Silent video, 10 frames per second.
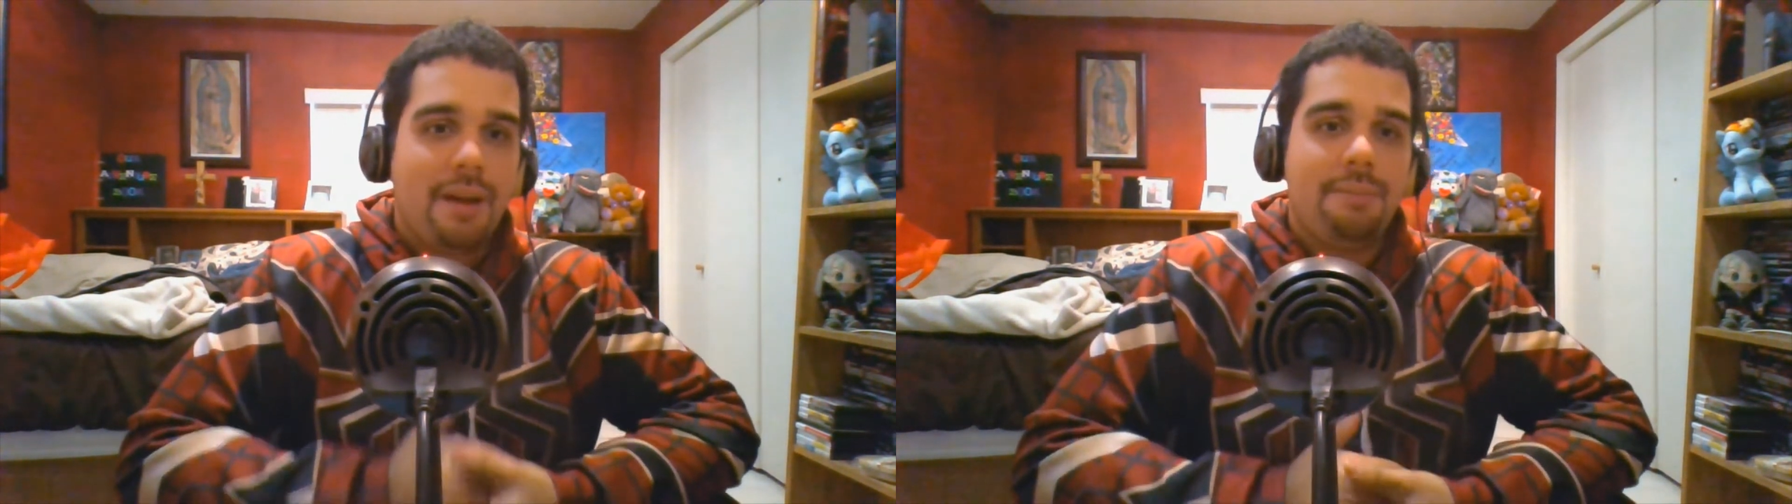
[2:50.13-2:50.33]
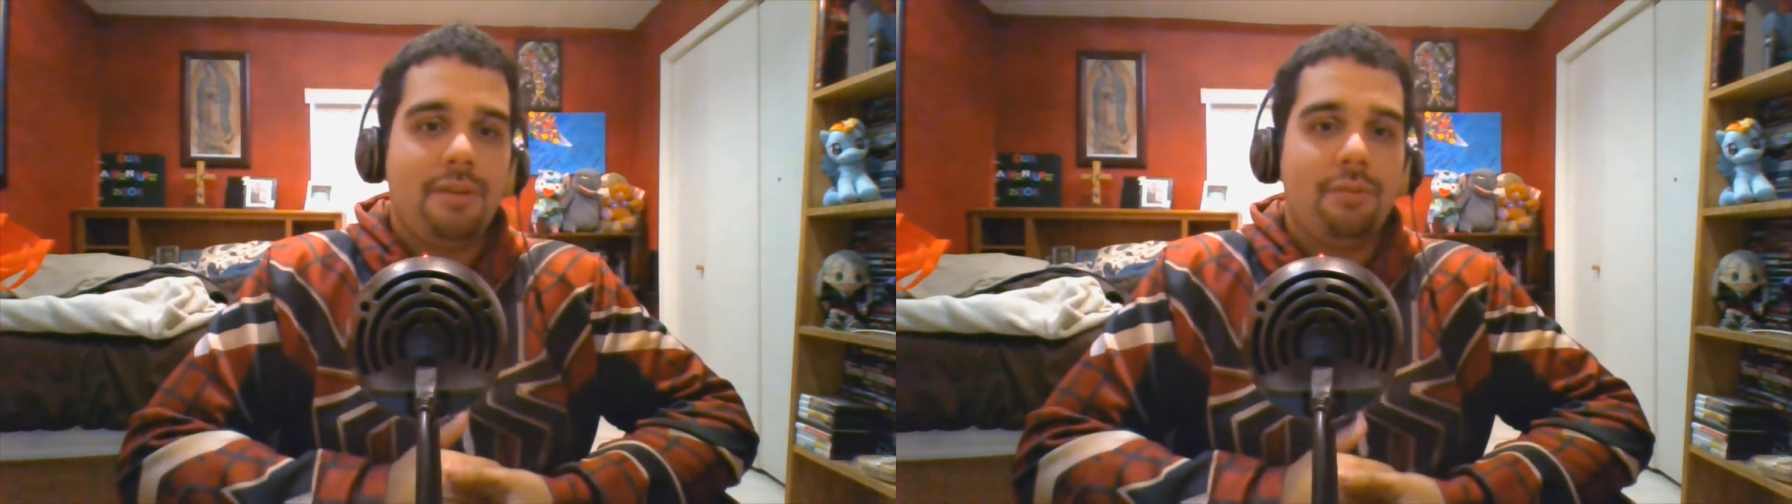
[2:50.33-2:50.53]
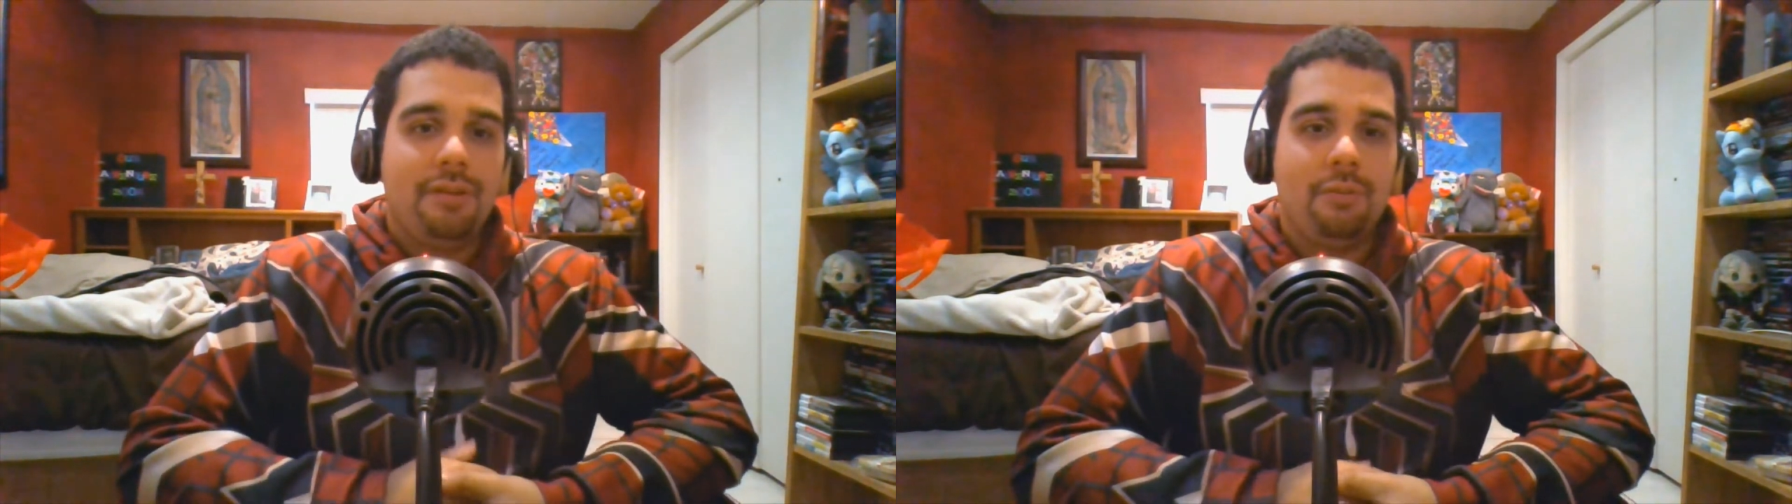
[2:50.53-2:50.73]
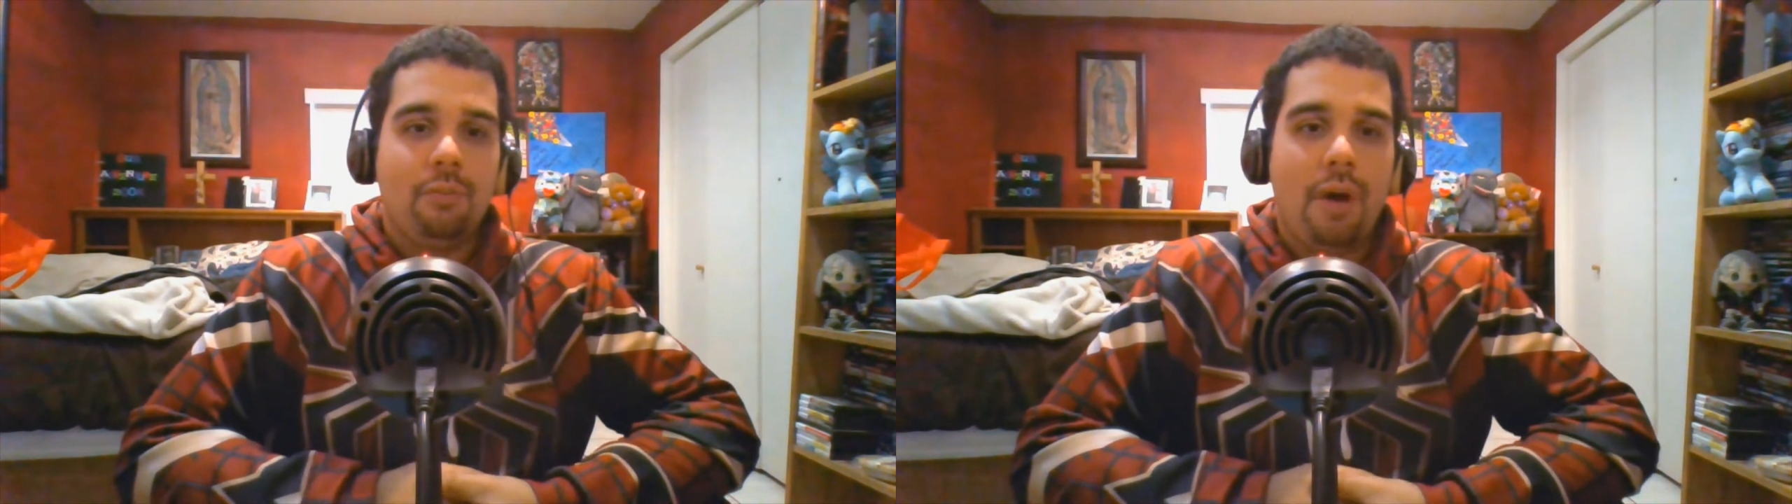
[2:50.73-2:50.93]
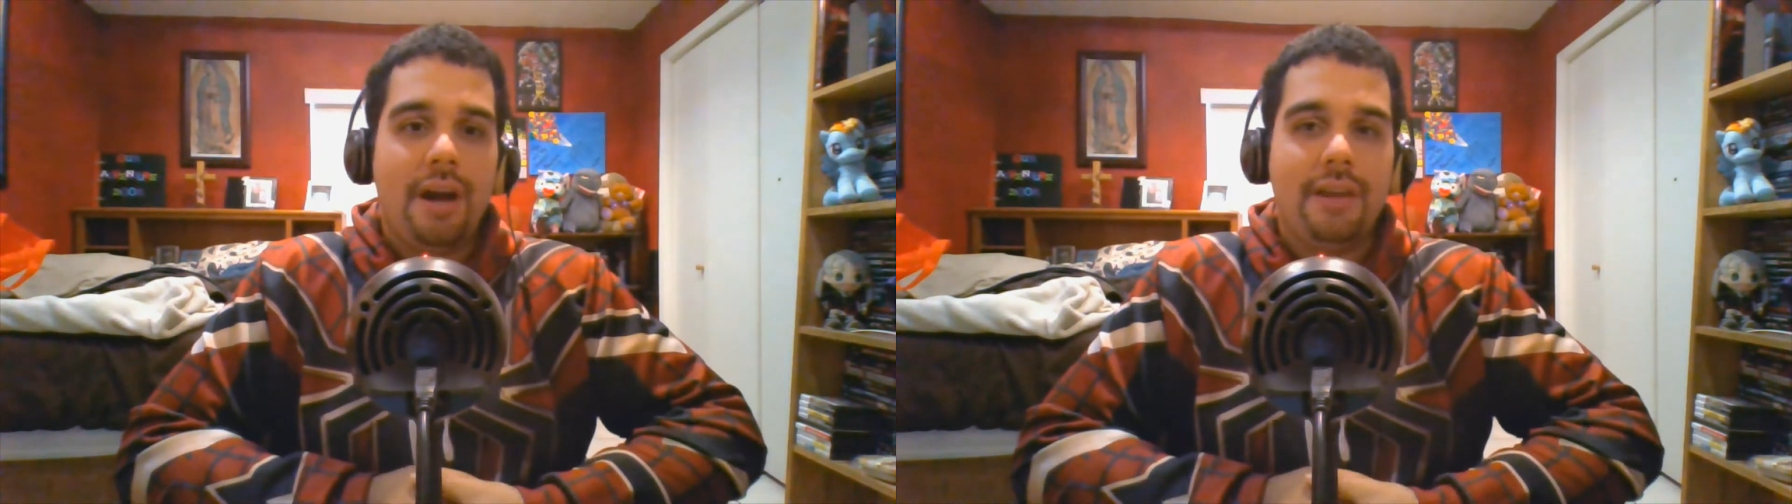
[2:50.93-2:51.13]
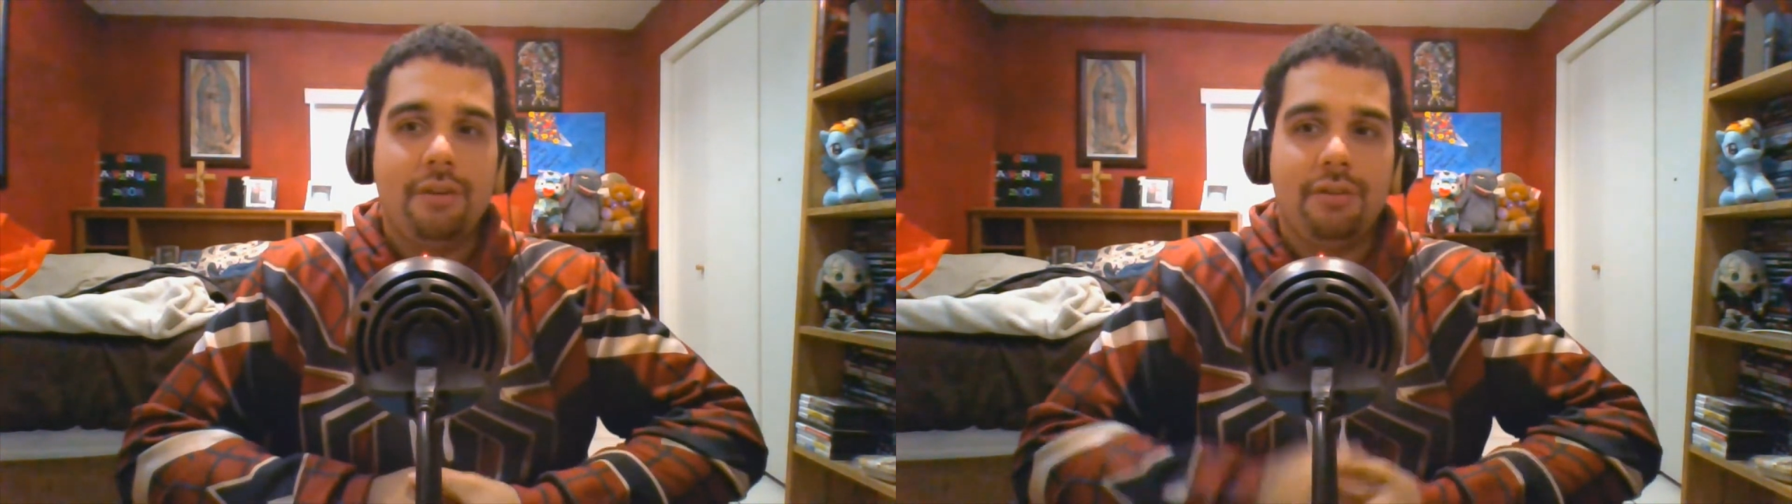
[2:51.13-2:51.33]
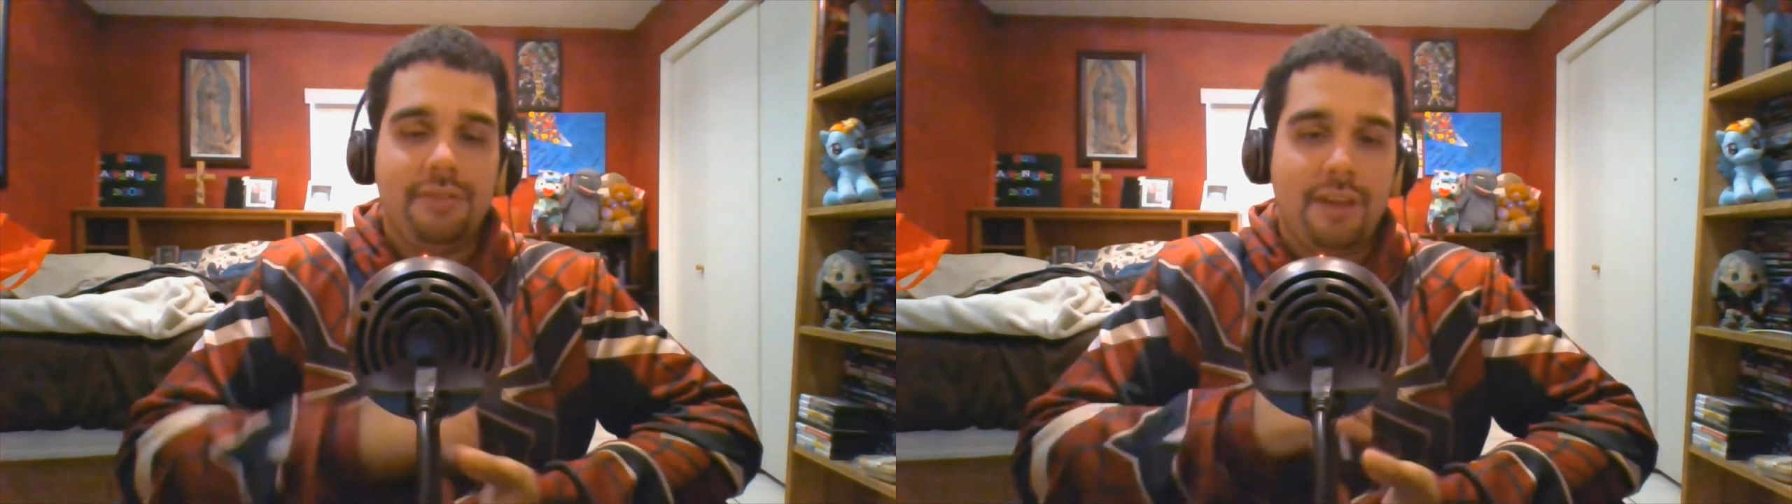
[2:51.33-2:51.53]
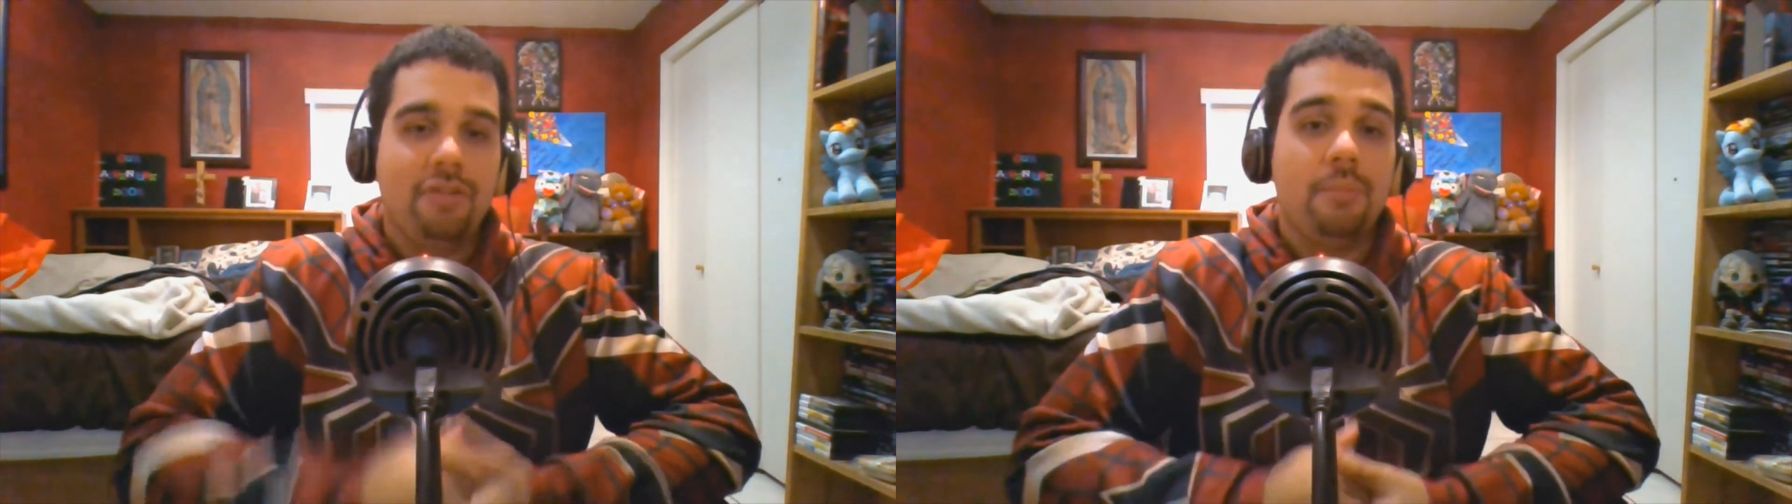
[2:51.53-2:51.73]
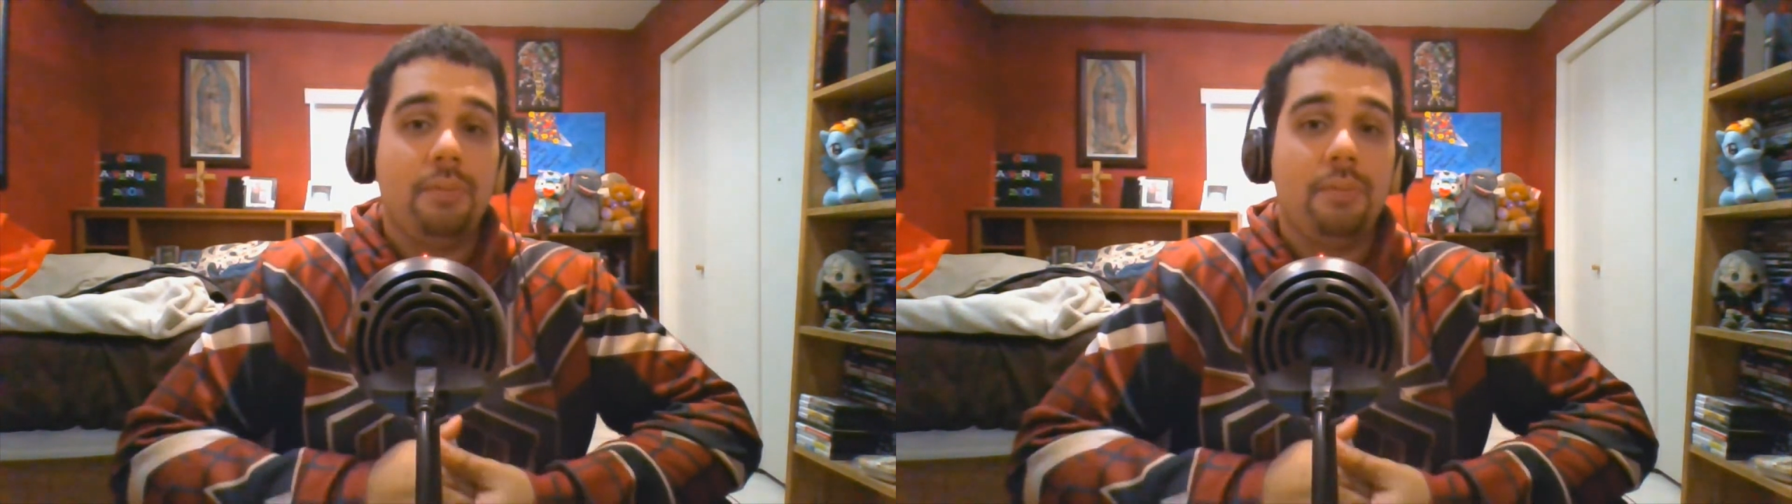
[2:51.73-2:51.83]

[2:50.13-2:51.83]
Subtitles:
might be the reason why there is tension